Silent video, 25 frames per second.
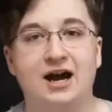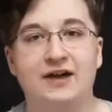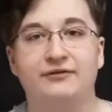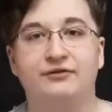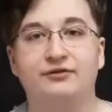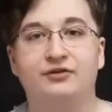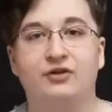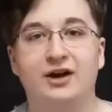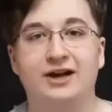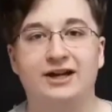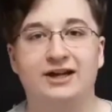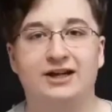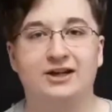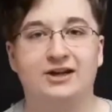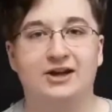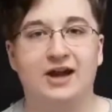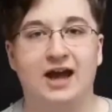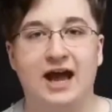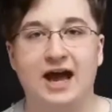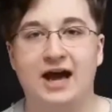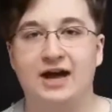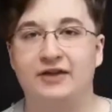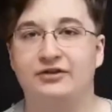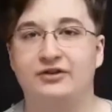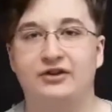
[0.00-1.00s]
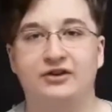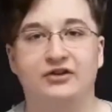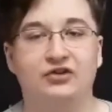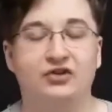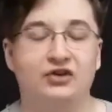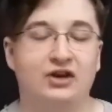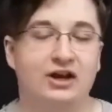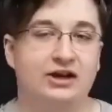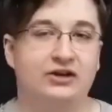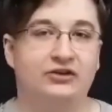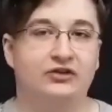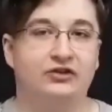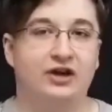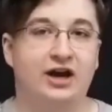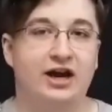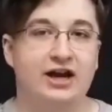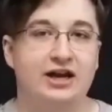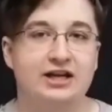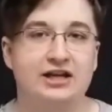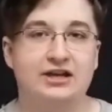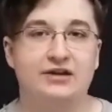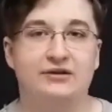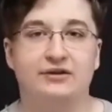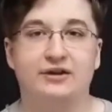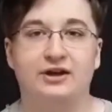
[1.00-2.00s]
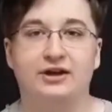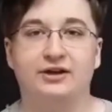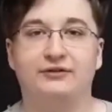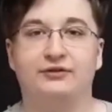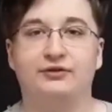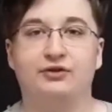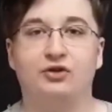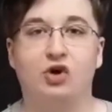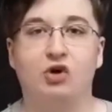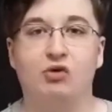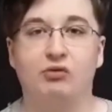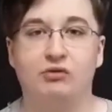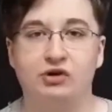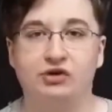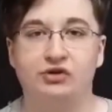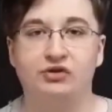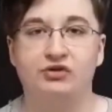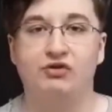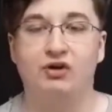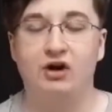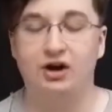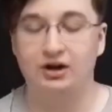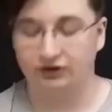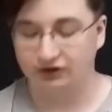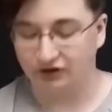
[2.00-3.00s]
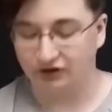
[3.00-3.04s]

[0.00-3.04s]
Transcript: I've like had this anxiety thing for a really long